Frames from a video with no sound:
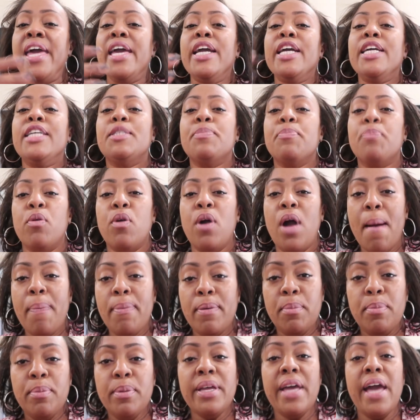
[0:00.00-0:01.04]
It's
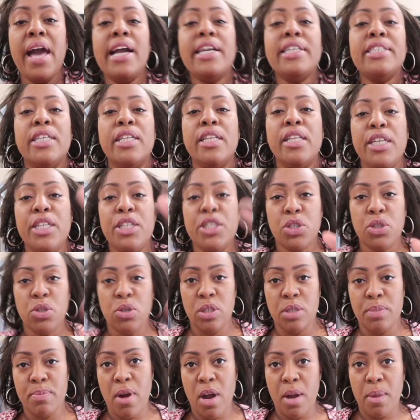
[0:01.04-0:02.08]
probably actually
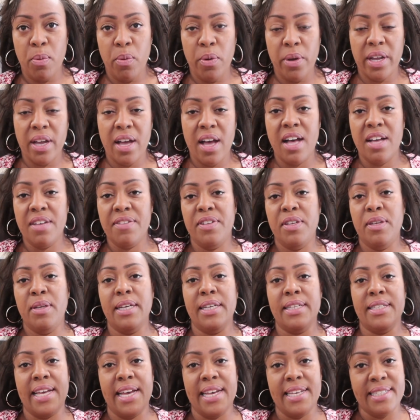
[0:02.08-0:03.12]
2 Smart Point coffee,
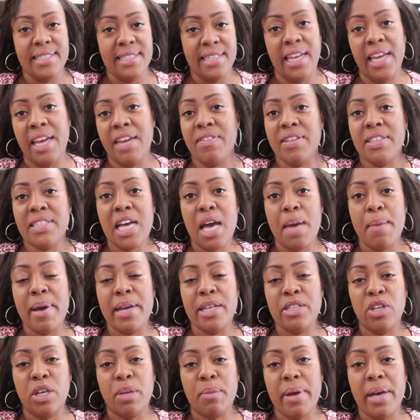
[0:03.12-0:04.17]
because I say every time
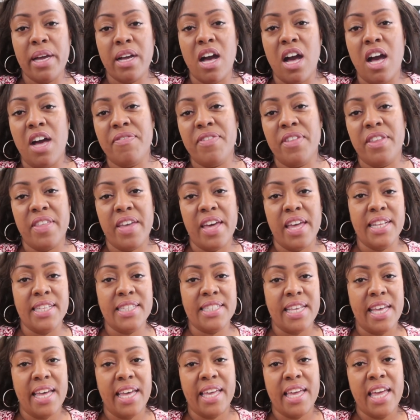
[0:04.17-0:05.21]
I drink my coffee that
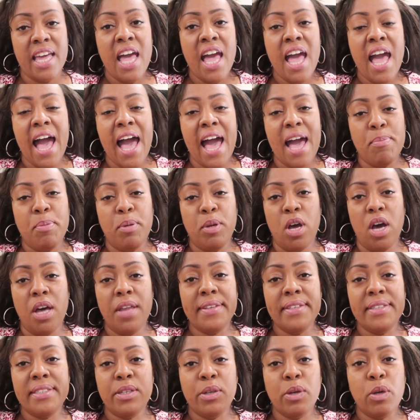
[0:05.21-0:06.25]
it's like I put
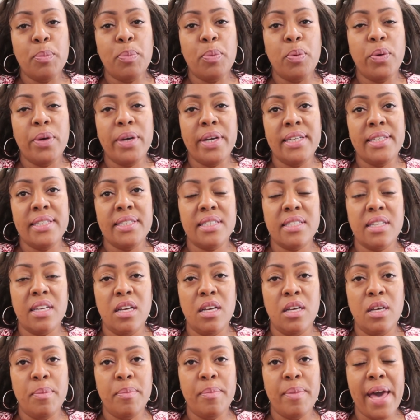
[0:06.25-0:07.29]
all these 0 point
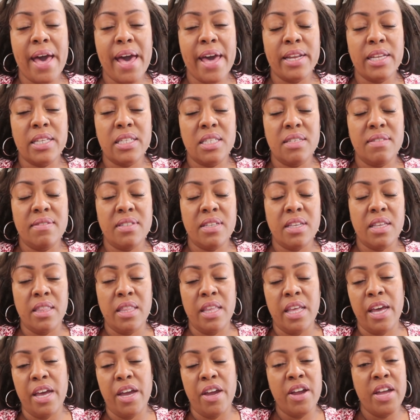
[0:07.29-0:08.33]
additives
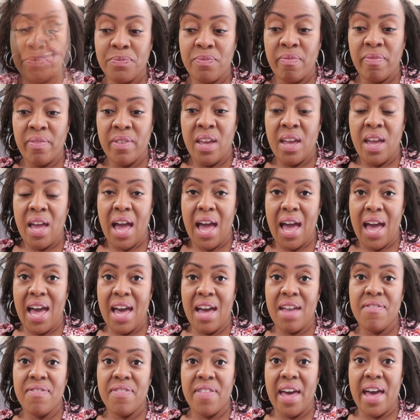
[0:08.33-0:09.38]
in there. I
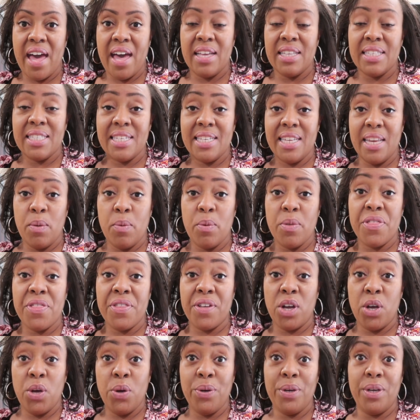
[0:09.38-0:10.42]
have that today with
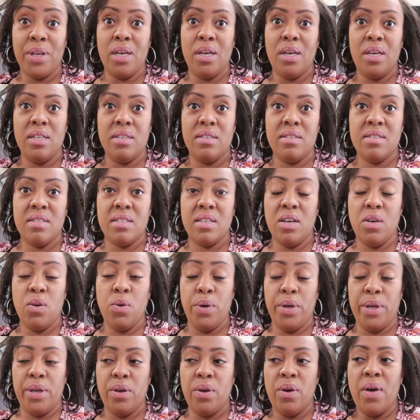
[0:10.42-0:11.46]
the coconut
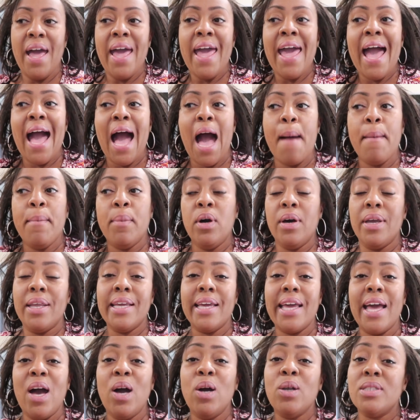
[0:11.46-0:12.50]
oil. I'm
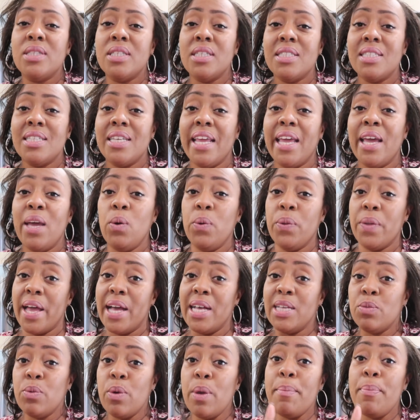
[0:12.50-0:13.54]
gonna count it today only
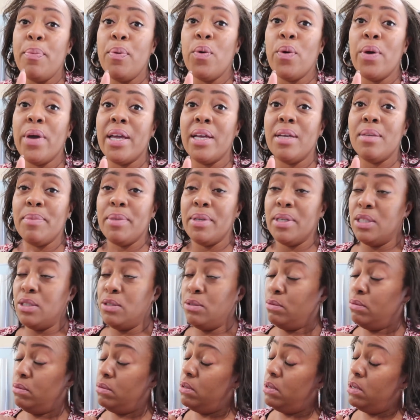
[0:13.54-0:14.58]
as 1 point because